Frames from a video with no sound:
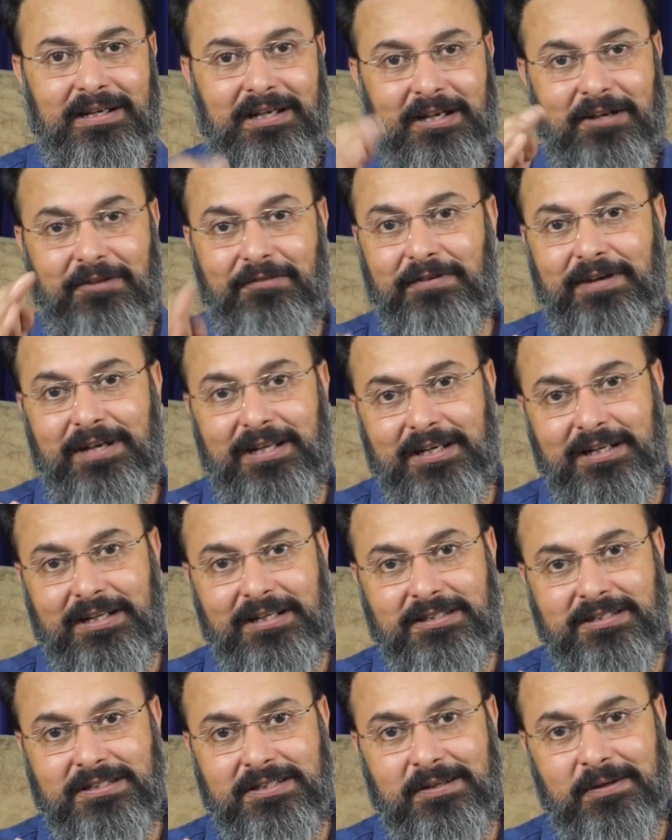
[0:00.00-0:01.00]

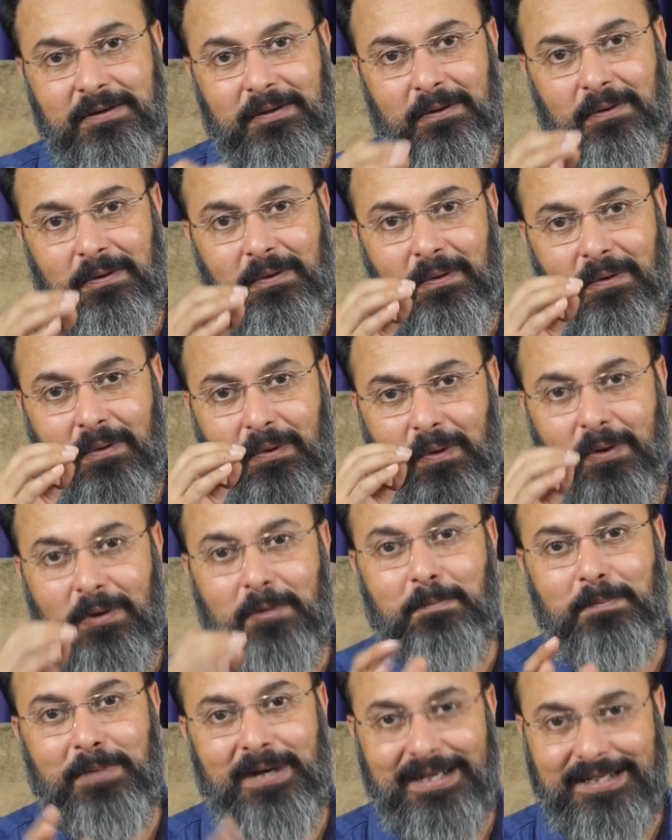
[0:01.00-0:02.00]
Aquarius
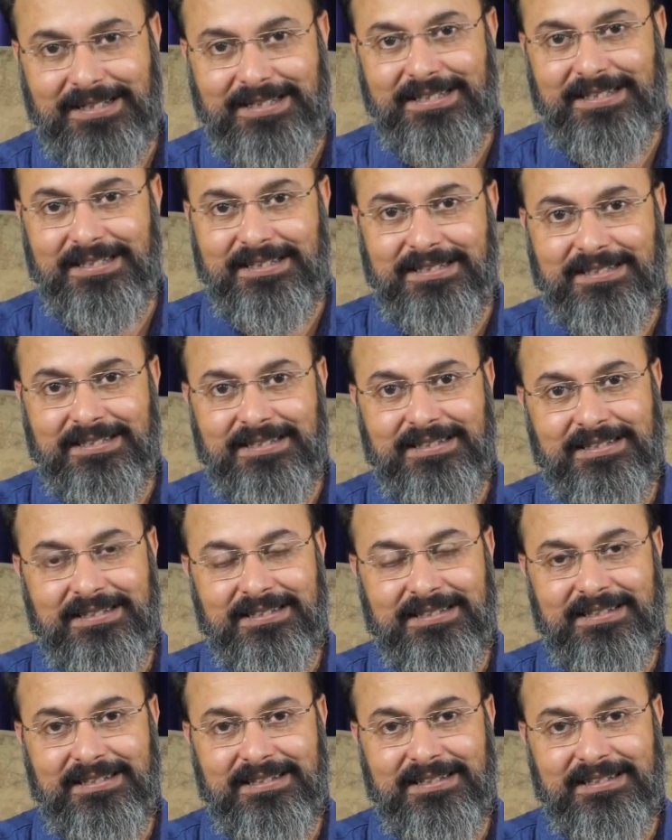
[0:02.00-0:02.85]
or Pisces,